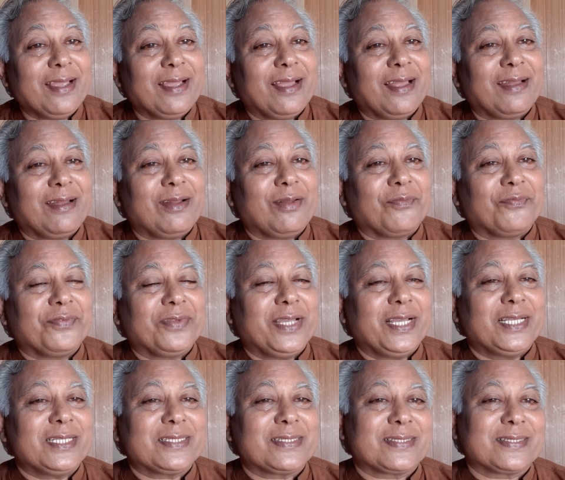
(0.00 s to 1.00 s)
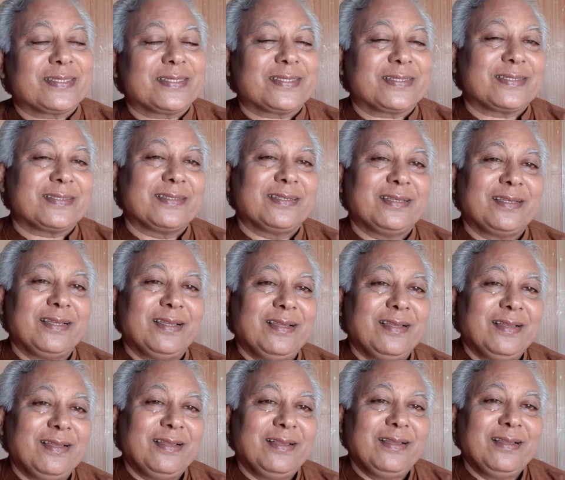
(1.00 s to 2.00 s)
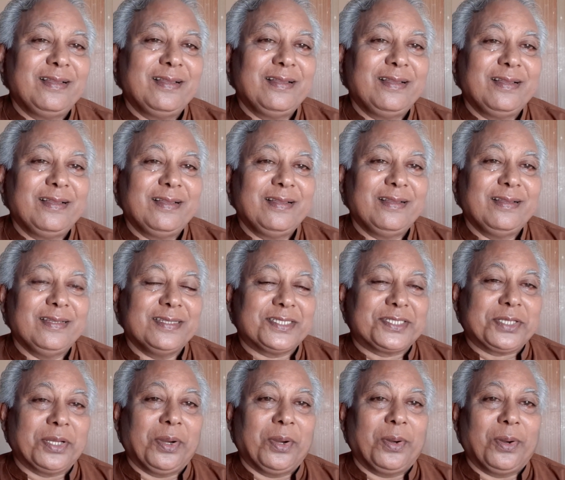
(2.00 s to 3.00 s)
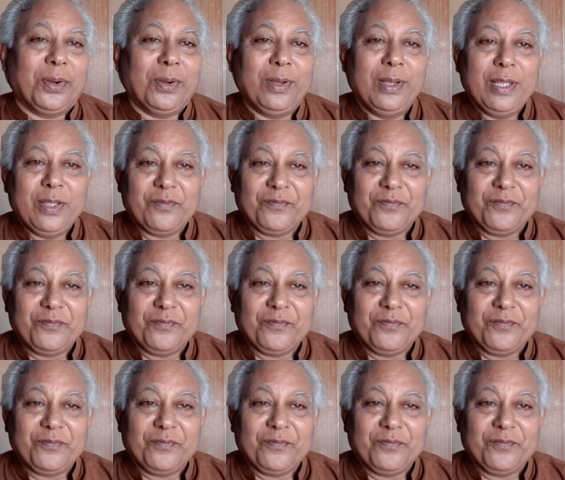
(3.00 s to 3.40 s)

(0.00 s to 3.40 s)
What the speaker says: N of S. So